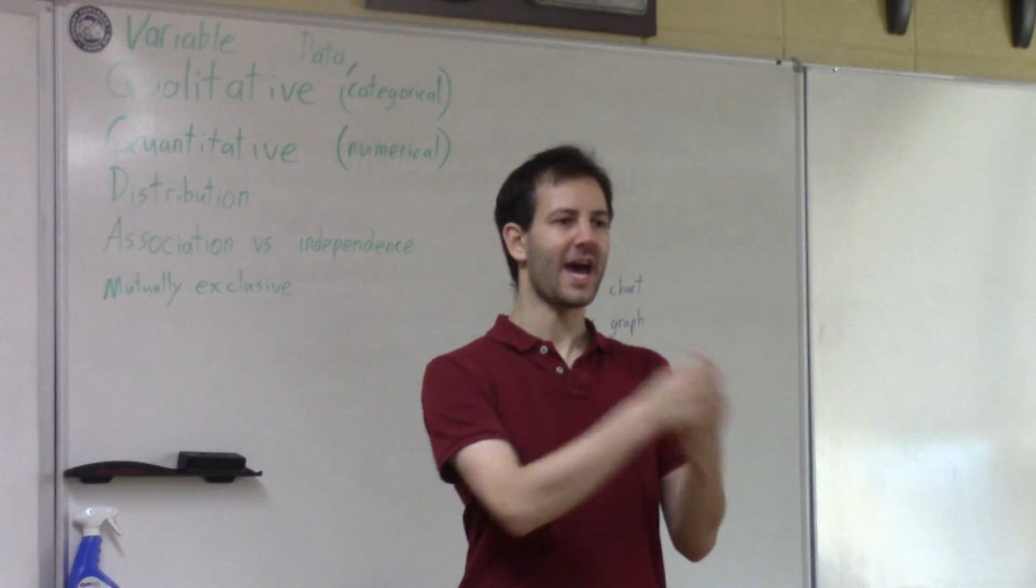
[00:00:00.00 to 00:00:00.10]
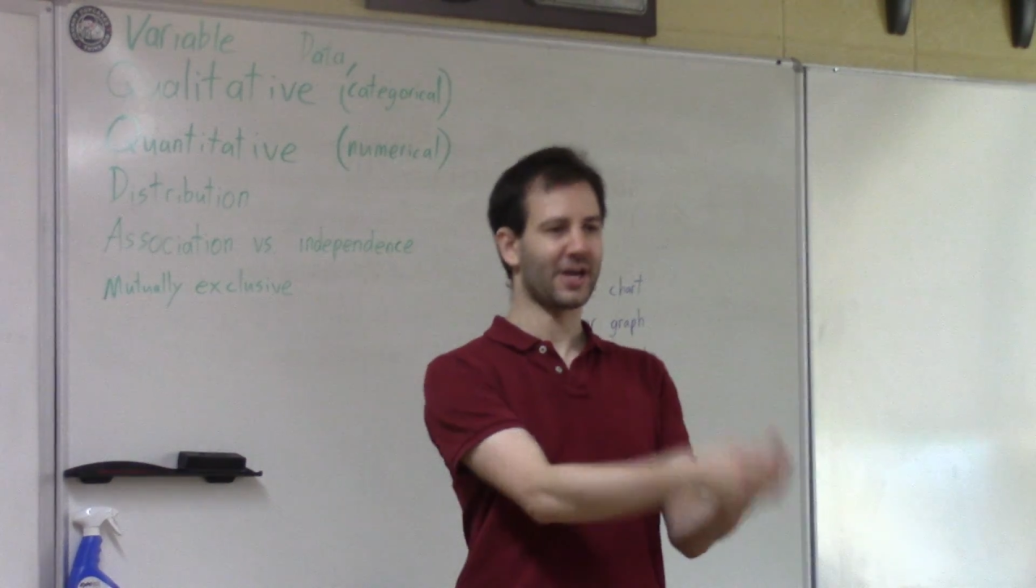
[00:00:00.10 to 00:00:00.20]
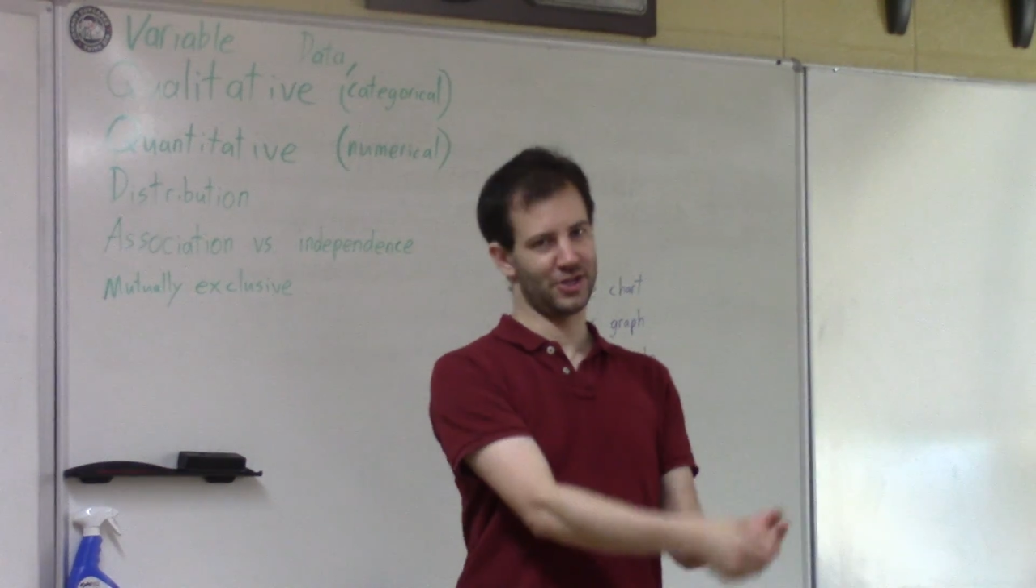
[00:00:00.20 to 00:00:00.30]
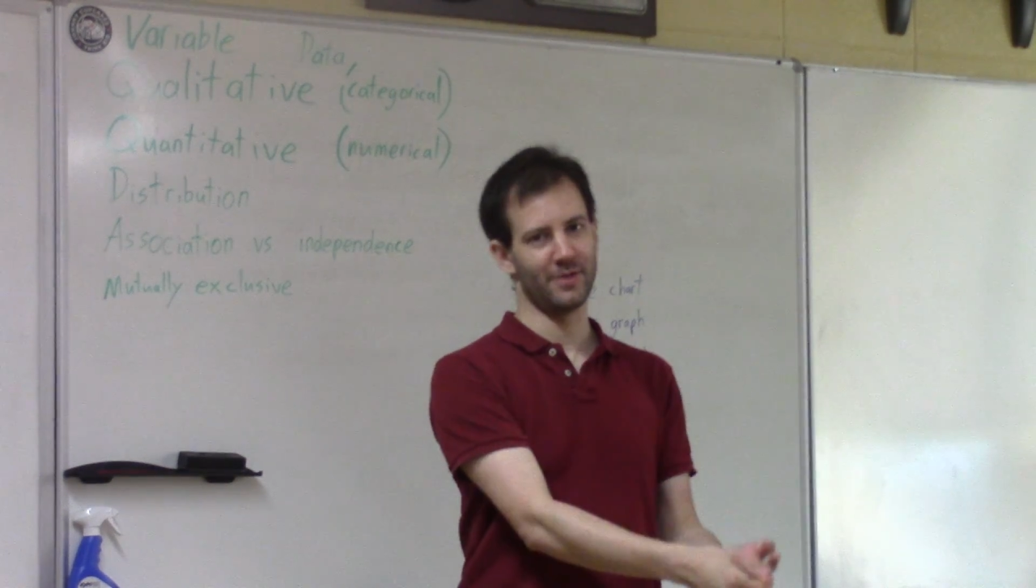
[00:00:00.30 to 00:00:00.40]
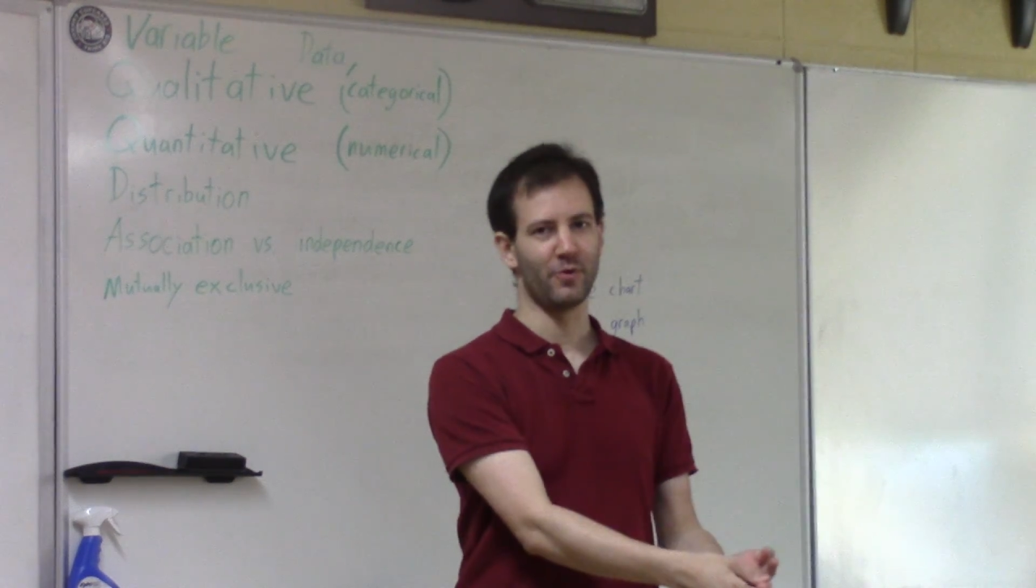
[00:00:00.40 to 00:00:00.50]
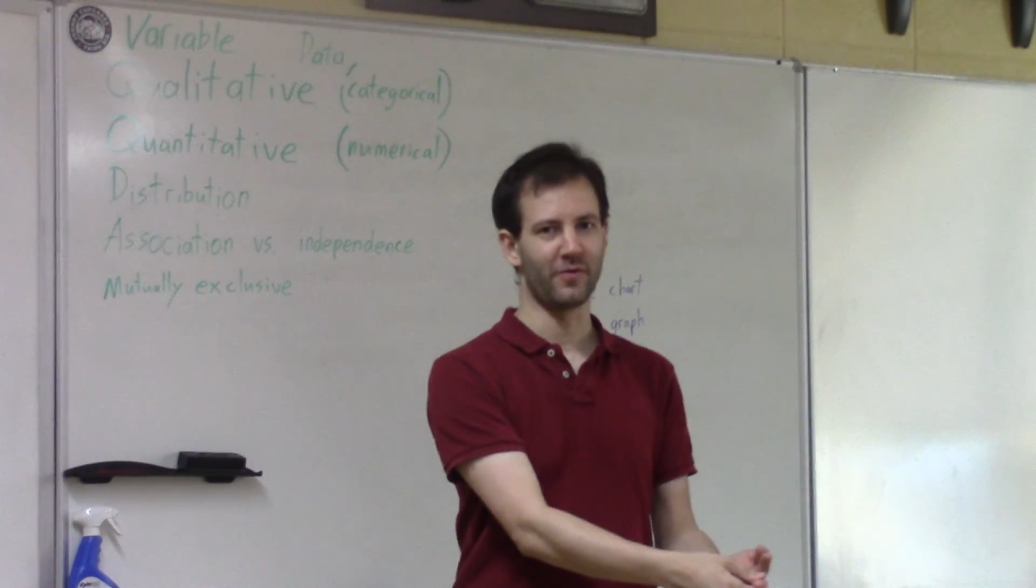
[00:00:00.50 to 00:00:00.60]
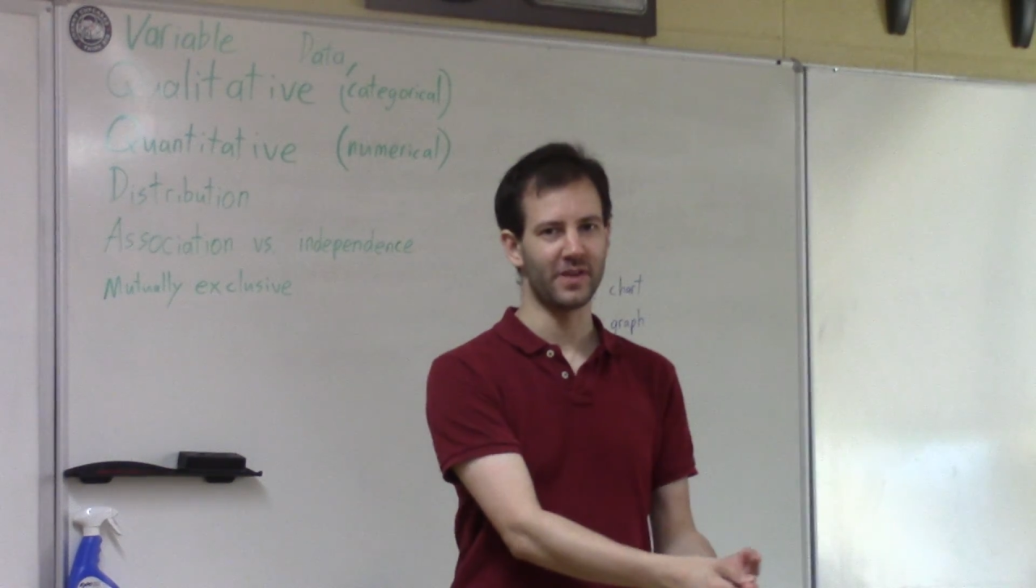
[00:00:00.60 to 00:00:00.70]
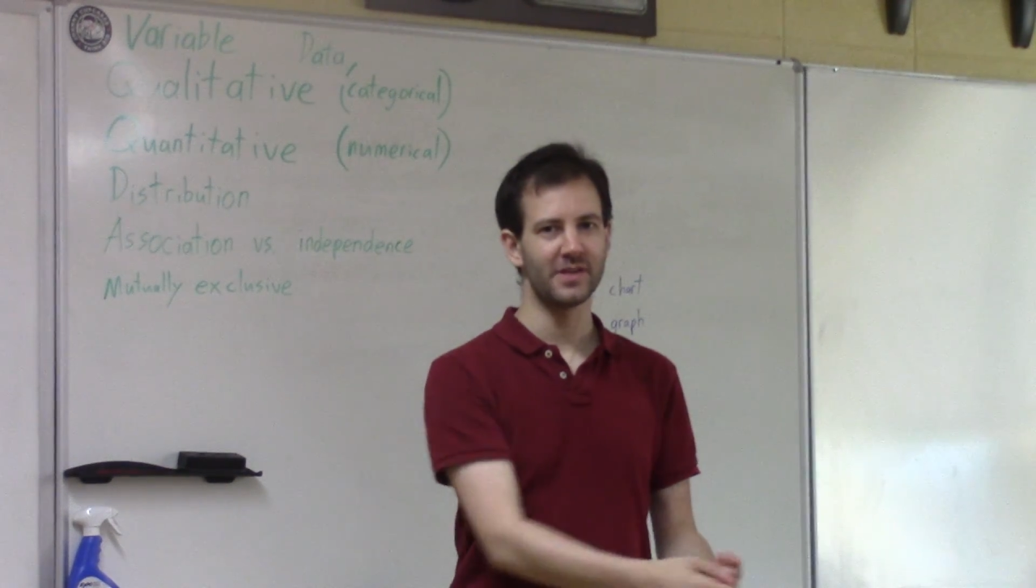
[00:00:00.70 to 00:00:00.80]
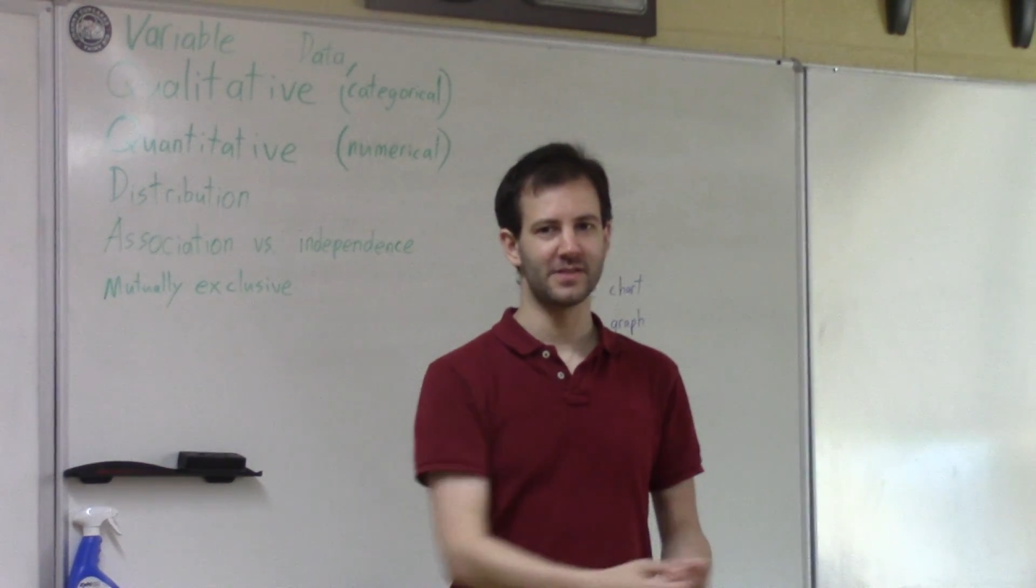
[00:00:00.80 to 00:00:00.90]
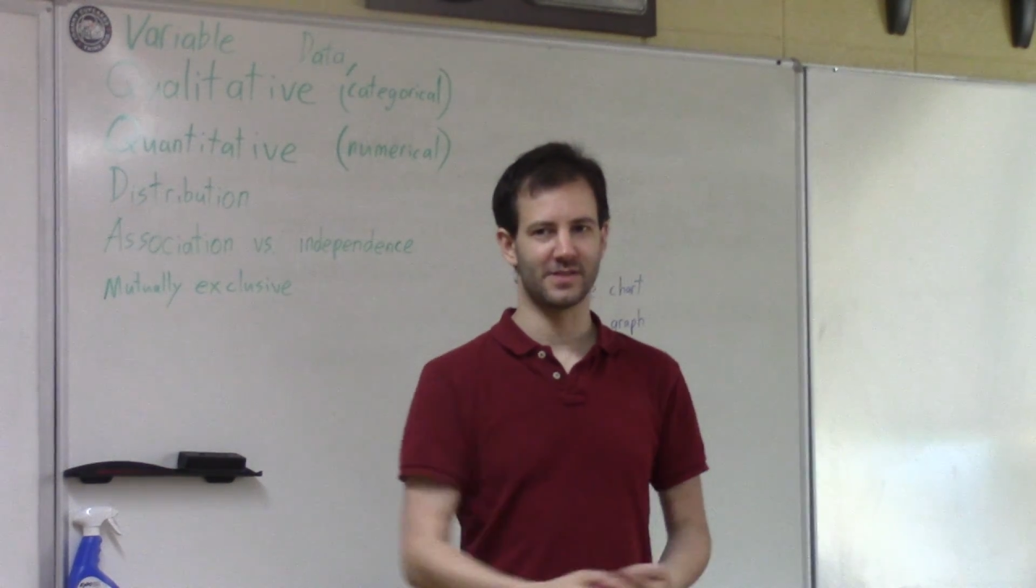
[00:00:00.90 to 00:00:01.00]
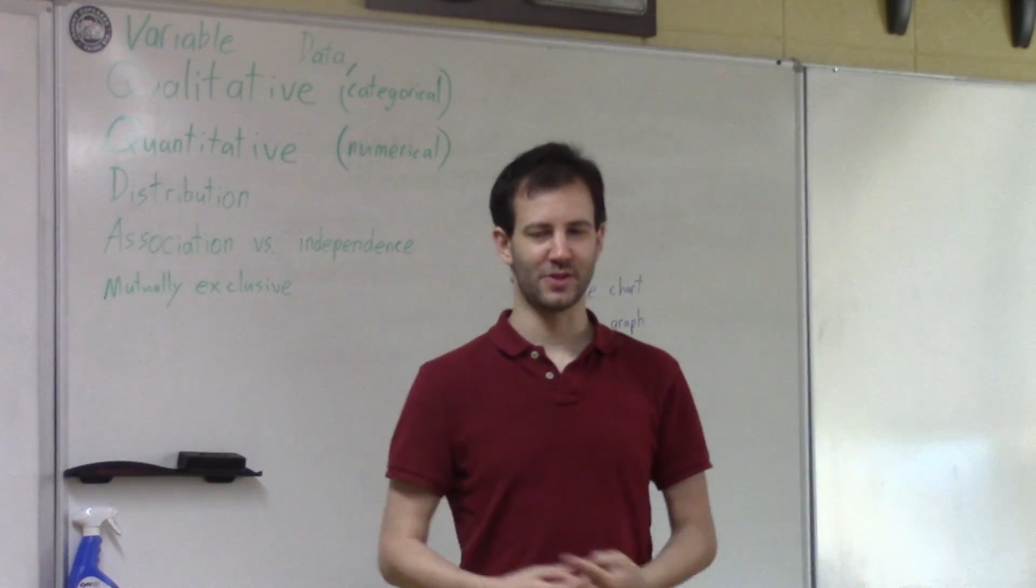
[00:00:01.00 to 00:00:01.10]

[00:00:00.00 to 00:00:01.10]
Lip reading: action movies?